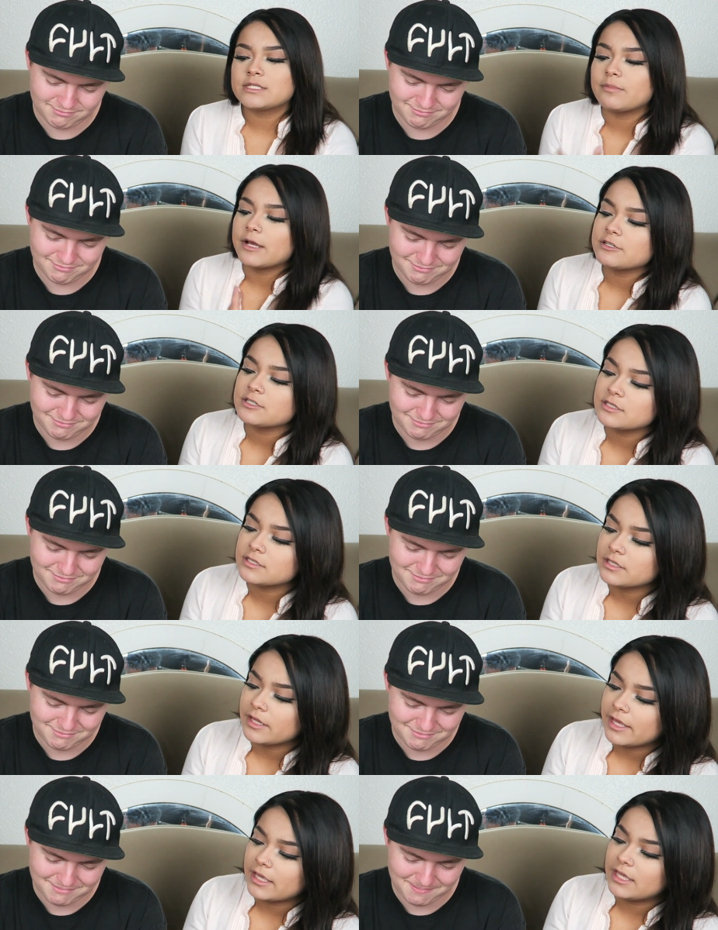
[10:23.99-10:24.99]
Speaker 1: and Sabastian's
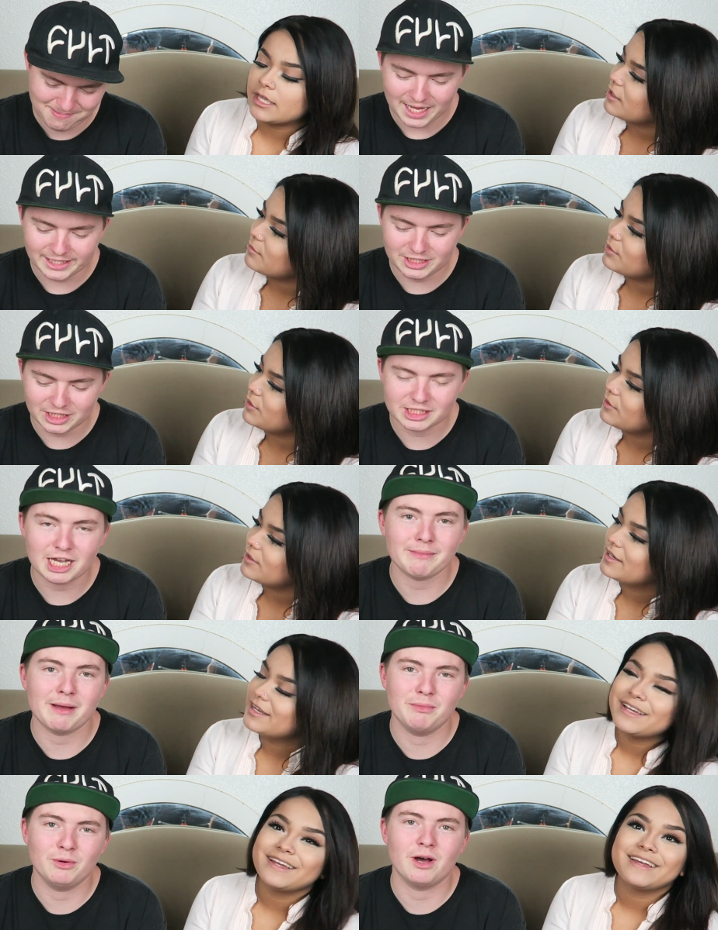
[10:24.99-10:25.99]
leg.
Speaker 2: I just got
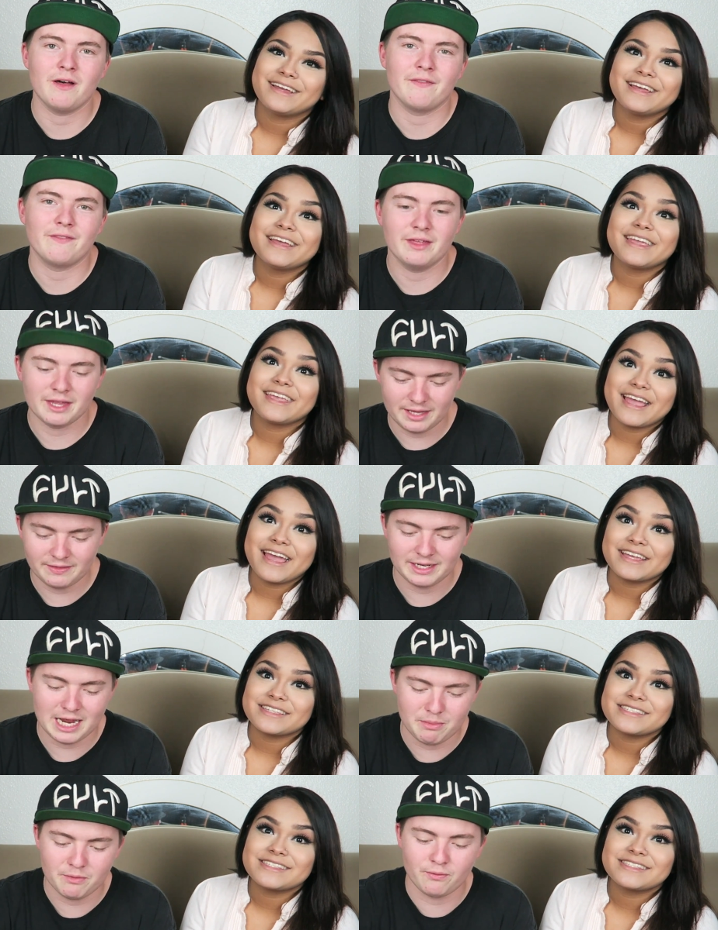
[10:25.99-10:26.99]
my boot on the, yes. the, day